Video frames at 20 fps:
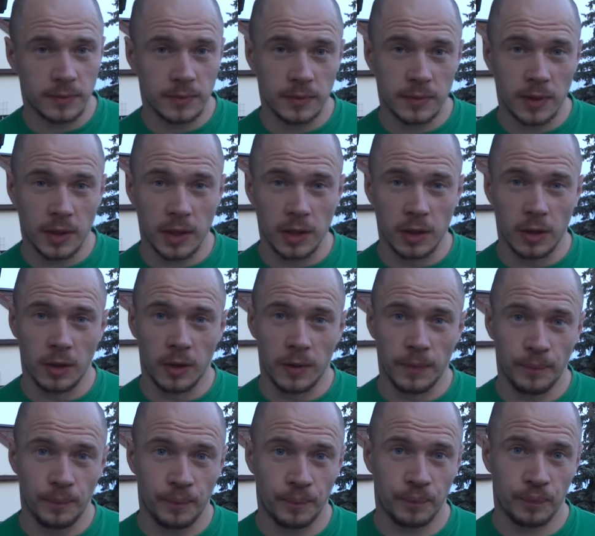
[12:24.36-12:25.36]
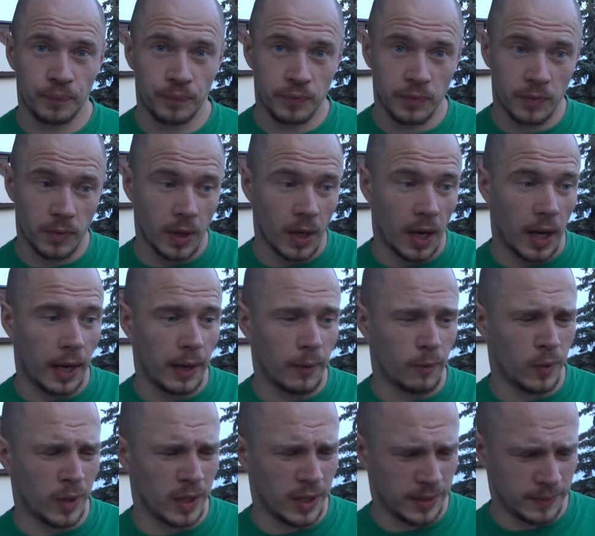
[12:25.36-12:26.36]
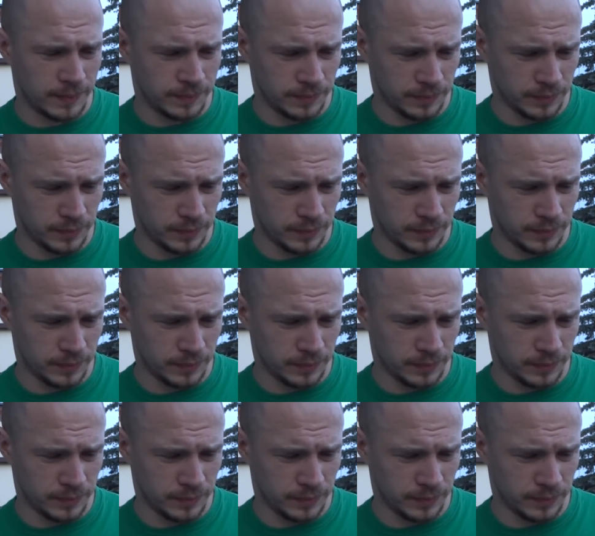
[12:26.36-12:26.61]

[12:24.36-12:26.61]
So I will